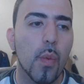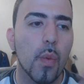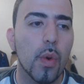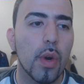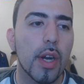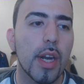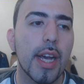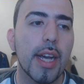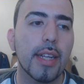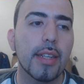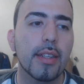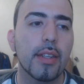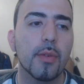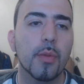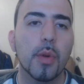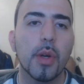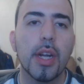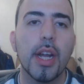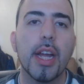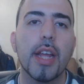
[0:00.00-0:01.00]
were not
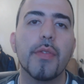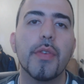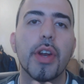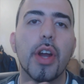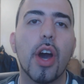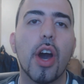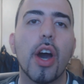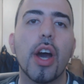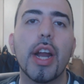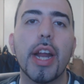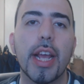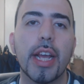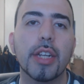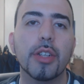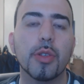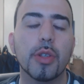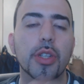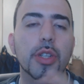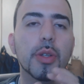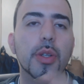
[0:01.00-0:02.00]
even on
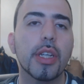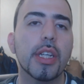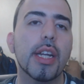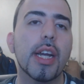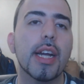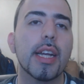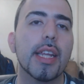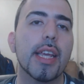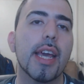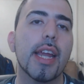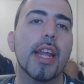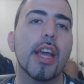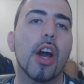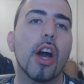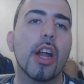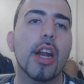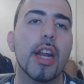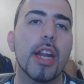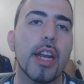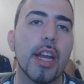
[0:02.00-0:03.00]
Android. You could not get it
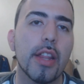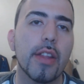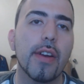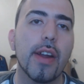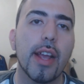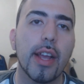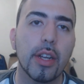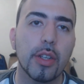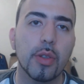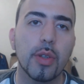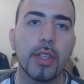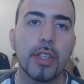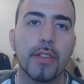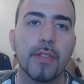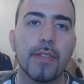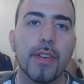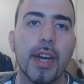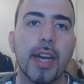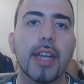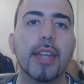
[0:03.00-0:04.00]
on another Android
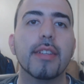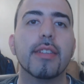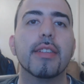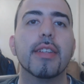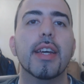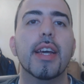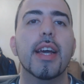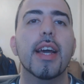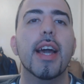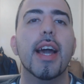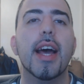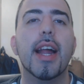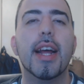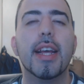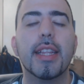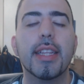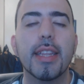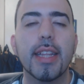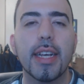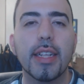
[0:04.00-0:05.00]
device, and
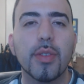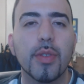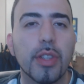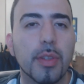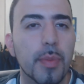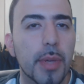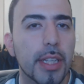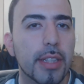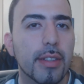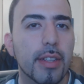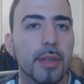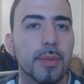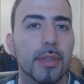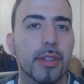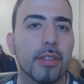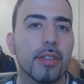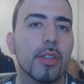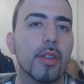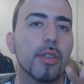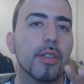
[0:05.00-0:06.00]
I think that's what's made
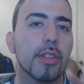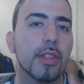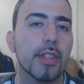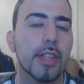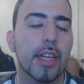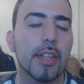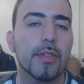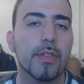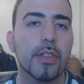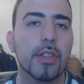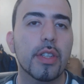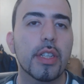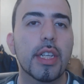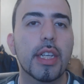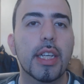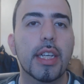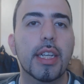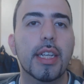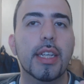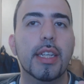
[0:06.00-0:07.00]
Samsung so successful
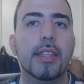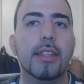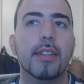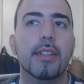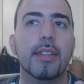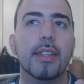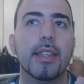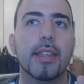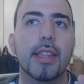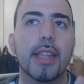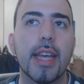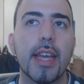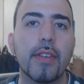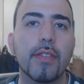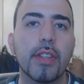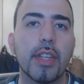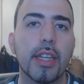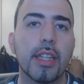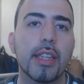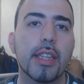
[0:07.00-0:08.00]
is that
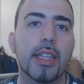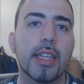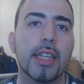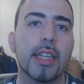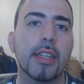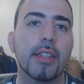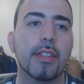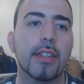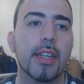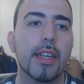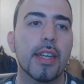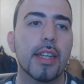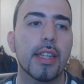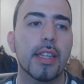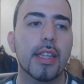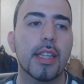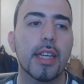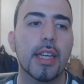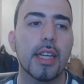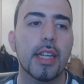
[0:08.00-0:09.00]
they've done things
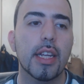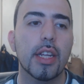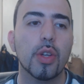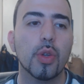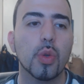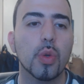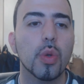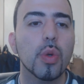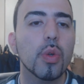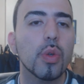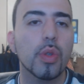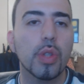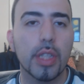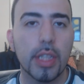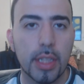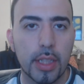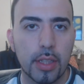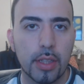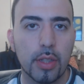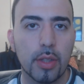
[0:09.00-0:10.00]
that Google
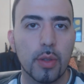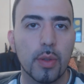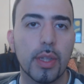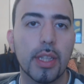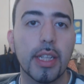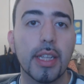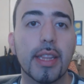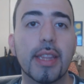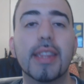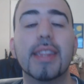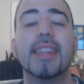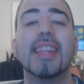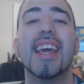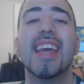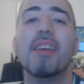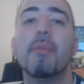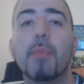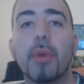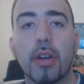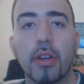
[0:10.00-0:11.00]
didn't do that
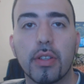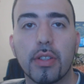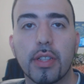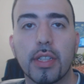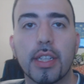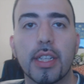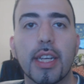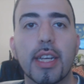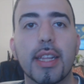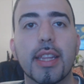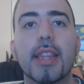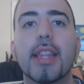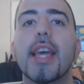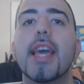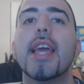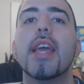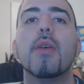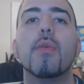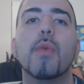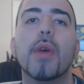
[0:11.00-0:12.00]
they personally did.
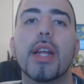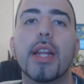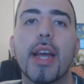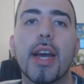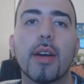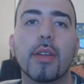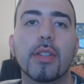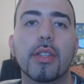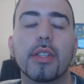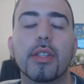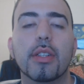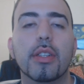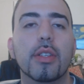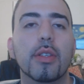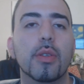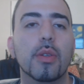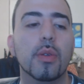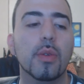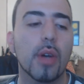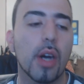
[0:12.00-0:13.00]
They went out to
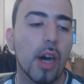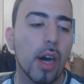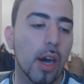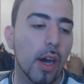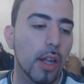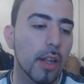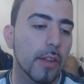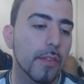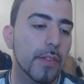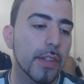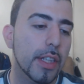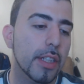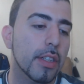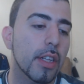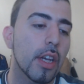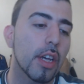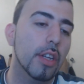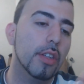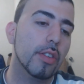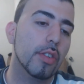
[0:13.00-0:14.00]
do all of
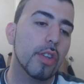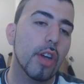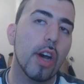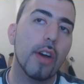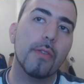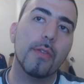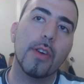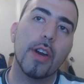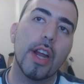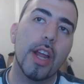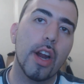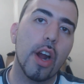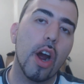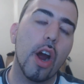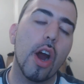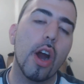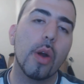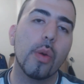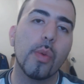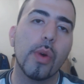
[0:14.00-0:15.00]
these software and
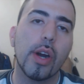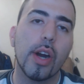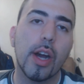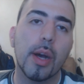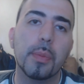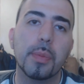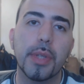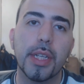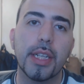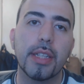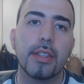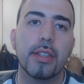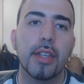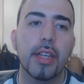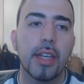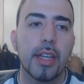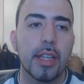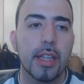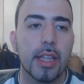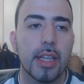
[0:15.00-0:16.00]
hardware updates
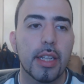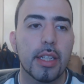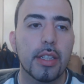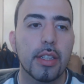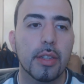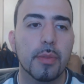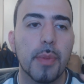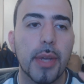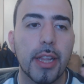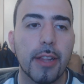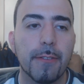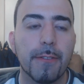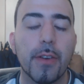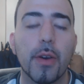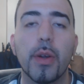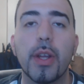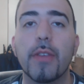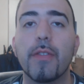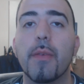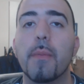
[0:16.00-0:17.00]
that just made the
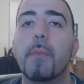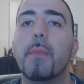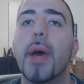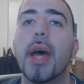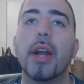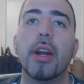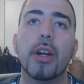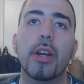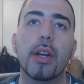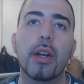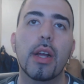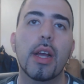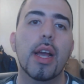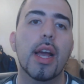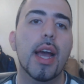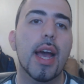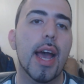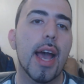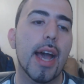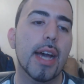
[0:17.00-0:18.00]
phone even better,
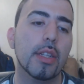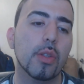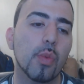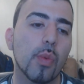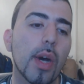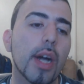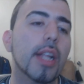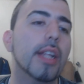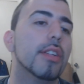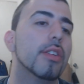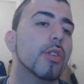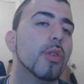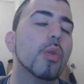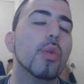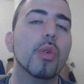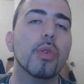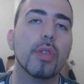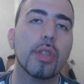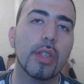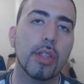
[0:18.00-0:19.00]
as well as
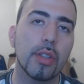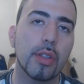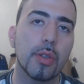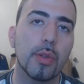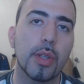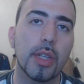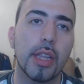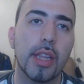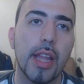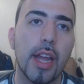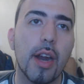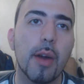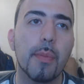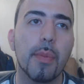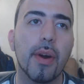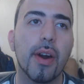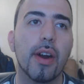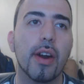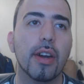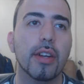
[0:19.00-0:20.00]
Google still doing their
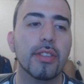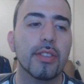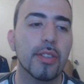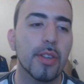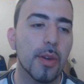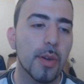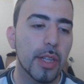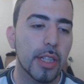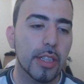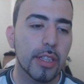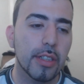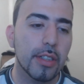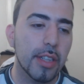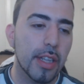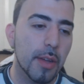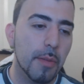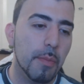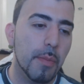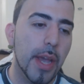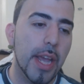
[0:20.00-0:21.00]
part. So it
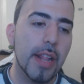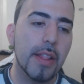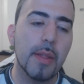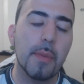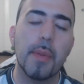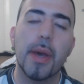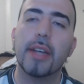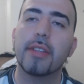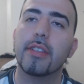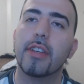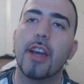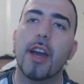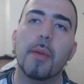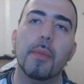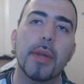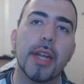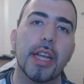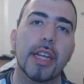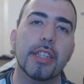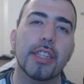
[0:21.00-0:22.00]
made the best
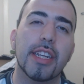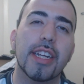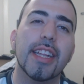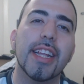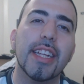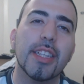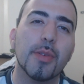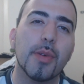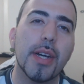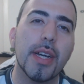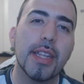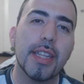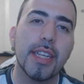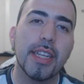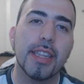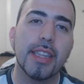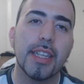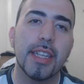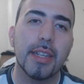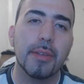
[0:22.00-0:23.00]
combination, and that's why I
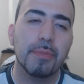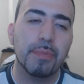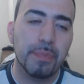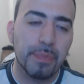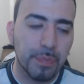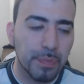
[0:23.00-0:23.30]
think that